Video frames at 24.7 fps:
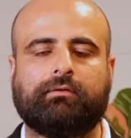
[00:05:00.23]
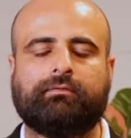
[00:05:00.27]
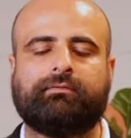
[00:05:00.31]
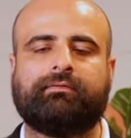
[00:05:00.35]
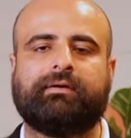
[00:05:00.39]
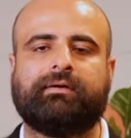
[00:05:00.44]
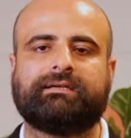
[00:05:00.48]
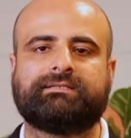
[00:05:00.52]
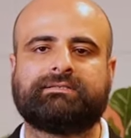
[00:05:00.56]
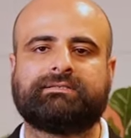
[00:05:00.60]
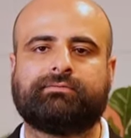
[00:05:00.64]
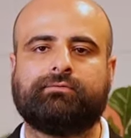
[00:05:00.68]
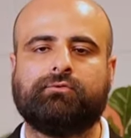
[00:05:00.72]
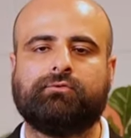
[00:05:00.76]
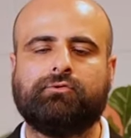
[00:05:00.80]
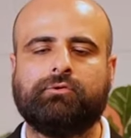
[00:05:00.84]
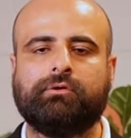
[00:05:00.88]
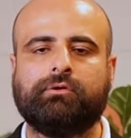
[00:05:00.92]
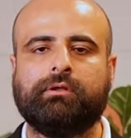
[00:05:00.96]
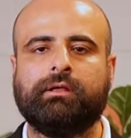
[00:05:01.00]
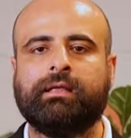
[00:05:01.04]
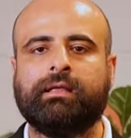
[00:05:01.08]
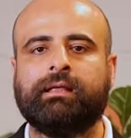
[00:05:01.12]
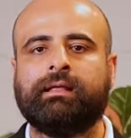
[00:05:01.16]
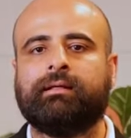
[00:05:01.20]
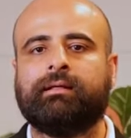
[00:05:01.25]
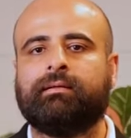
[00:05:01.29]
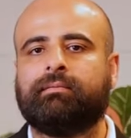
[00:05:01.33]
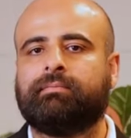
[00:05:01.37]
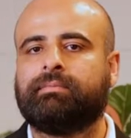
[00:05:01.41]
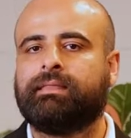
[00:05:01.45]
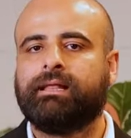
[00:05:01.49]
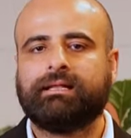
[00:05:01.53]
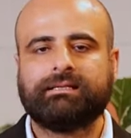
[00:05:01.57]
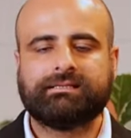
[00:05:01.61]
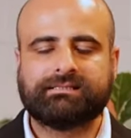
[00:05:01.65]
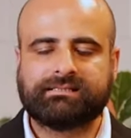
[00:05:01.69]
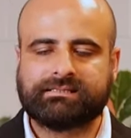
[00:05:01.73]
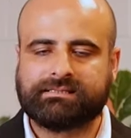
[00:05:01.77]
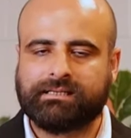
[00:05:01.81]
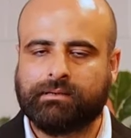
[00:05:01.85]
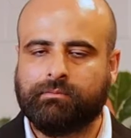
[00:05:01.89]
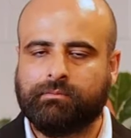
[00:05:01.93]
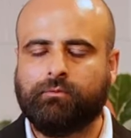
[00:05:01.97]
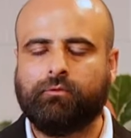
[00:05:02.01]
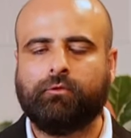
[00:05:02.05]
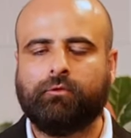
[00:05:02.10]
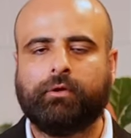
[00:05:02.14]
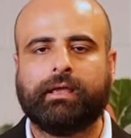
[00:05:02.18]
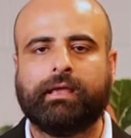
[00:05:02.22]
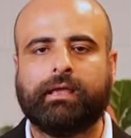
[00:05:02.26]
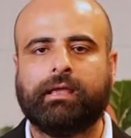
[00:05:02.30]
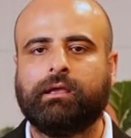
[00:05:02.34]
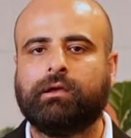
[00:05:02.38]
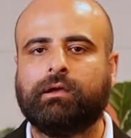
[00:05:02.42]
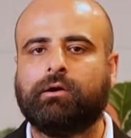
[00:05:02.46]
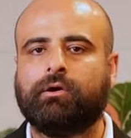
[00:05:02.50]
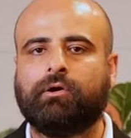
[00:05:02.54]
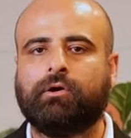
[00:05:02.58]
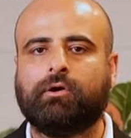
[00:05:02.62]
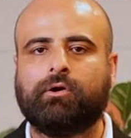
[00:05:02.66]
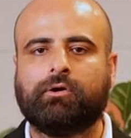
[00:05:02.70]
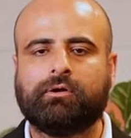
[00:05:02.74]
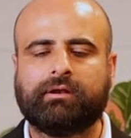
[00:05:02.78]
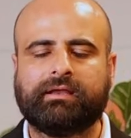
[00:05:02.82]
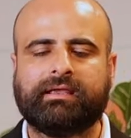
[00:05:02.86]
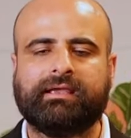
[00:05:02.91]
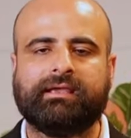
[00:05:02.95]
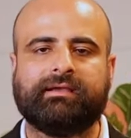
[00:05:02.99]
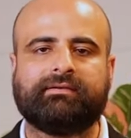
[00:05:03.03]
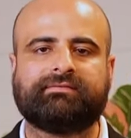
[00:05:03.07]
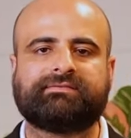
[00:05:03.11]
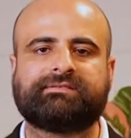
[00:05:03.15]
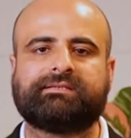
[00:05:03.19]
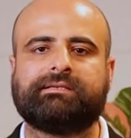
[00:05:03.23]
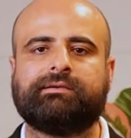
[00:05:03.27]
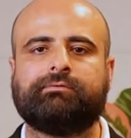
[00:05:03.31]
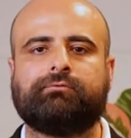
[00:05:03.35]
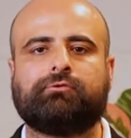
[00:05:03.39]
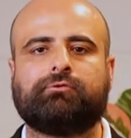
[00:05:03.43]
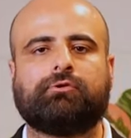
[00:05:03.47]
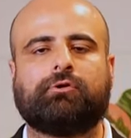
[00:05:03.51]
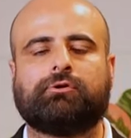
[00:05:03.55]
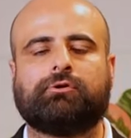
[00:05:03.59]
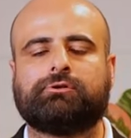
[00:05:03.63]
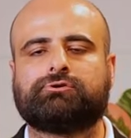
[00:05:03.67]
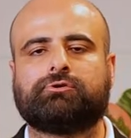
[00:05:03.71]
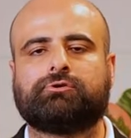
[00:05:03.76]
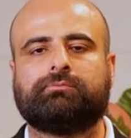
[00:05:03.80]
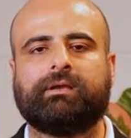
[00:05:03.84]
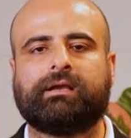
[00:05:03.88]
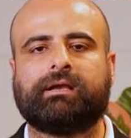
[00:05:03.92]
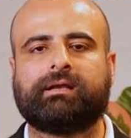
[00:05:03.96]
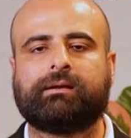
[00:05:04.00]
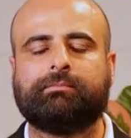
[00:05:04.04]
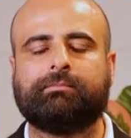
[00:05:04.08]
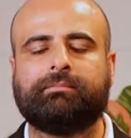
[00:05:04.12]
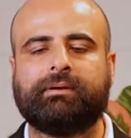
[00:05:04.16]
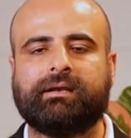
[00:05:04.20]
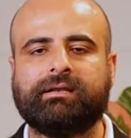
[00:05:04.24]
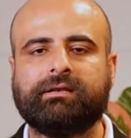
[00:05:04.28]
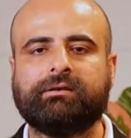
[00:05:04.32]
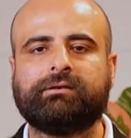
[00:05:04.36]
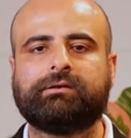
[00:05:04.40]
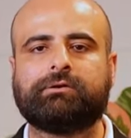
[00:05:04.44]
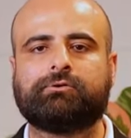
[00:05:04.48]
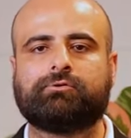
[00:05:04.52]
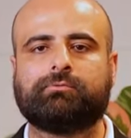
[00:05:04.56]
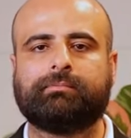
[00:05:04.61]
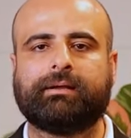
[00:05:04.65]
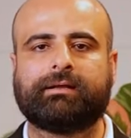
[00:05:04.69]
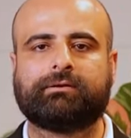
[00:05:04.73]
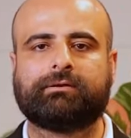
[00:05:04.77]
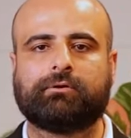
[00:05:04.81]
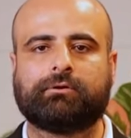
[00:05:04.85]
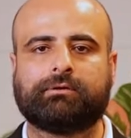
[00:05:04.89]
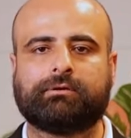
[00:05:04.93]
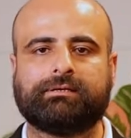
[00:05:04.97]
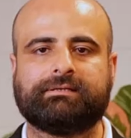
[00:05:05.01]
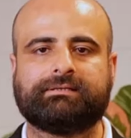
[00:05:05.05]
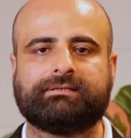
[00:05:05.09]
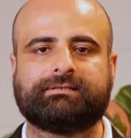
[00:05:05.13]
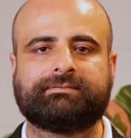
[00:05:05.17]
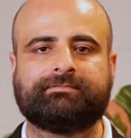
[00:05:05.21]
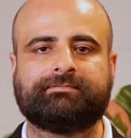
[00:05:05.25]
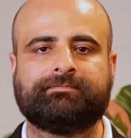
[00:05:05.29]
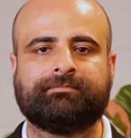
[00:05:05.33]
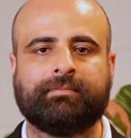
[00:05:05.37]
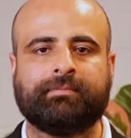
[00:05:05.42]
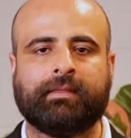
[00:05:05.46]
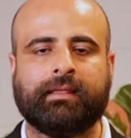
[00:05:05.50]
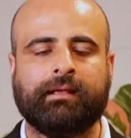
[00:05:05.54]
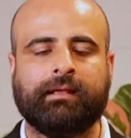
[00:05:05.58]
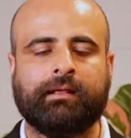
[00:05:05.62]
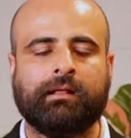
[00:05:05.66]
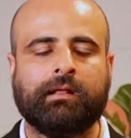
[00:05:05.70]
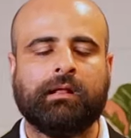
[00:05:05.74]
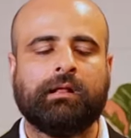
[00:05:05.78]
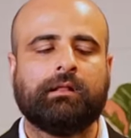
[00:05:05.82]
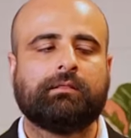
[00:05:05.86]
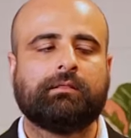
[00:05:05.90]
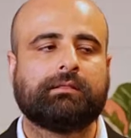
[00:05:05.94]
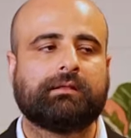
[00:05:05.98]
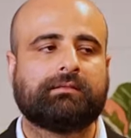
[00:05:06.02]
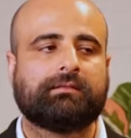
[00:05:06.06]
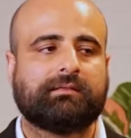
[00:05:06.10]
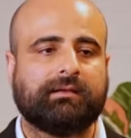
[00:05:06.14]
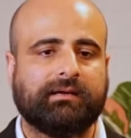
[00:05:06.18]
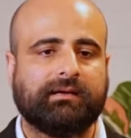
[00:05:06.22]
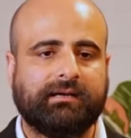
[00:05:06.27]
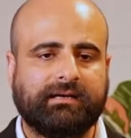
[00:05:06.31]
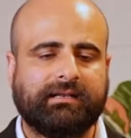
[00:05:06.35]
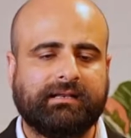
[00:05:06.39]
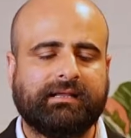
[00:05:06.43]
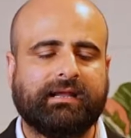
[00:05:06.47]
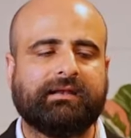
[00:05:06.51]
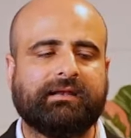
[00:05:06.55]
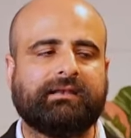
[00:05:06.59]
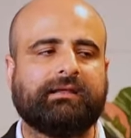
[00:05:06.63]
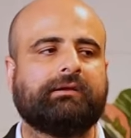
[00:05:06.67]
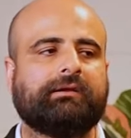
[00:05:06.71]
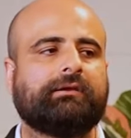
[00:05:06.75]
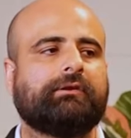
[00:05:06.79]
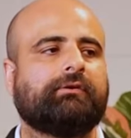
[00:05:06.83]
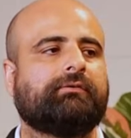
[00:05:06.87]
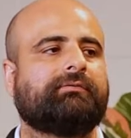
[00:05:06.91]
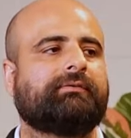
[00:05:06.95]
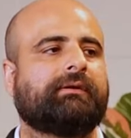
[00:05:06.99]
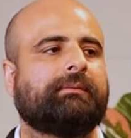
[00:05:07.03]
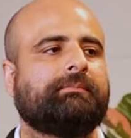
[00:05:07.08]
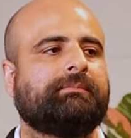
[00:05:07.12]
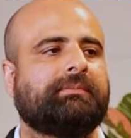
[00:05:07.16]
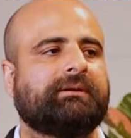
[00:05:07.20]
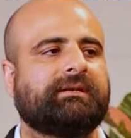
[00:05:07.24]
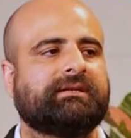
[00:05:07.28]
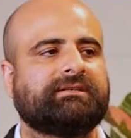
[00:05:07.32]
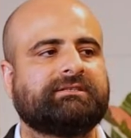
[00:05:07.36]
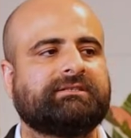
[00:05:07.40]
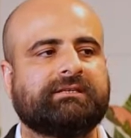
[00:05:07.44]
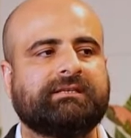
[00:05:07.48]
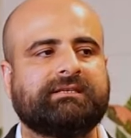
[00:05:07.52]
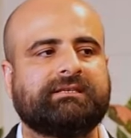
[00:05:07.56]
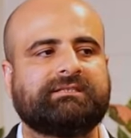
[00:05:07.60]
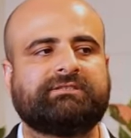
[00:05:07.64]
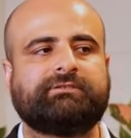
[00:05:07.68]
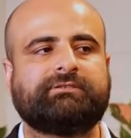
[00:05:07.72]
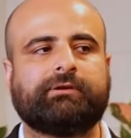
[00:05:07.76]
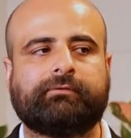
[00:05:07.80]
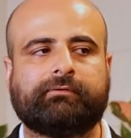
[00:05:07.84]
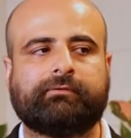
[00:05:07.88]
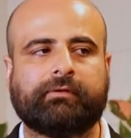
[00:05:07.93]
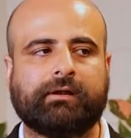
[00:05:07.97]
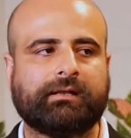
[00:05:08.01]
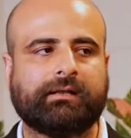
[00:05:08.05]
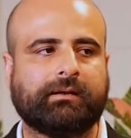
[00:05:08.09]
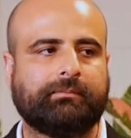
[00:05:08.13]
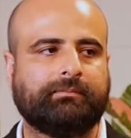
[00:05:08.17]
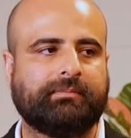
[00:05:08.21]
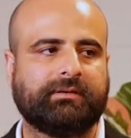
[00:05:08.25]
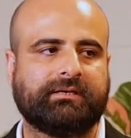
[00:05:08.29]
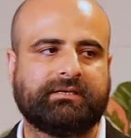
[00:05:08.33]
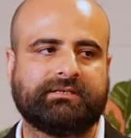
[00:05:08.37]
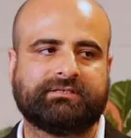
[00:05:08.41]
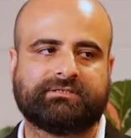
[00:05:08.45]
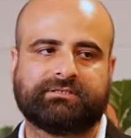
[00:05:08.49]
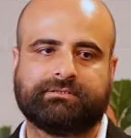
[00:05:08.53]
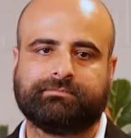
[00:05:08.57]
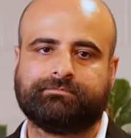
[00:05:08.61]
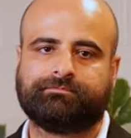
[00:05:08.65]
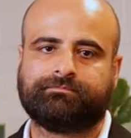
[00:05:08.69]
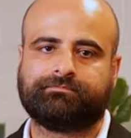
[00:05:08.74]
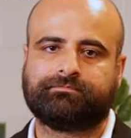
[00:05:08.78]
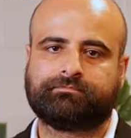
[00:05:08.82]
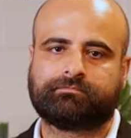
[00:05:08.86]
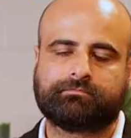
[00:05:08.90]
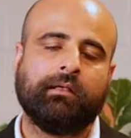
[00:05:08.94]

of fast food, then Subway or KFC would also be a competitor to McDonald's. The third category of competition is general competition.